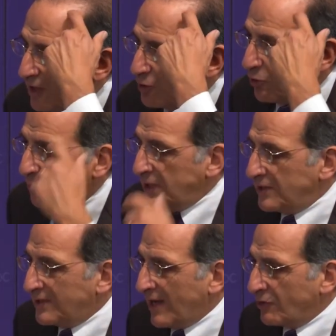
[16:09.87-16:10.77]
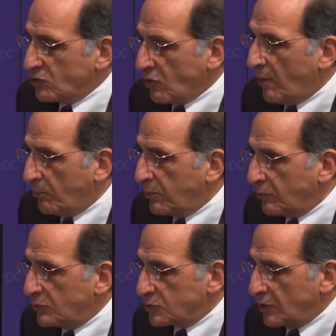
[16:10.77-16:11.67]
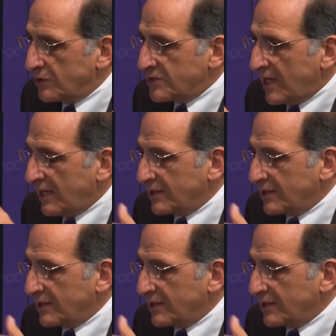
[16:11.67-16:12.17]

a European Don Trump who's going to say,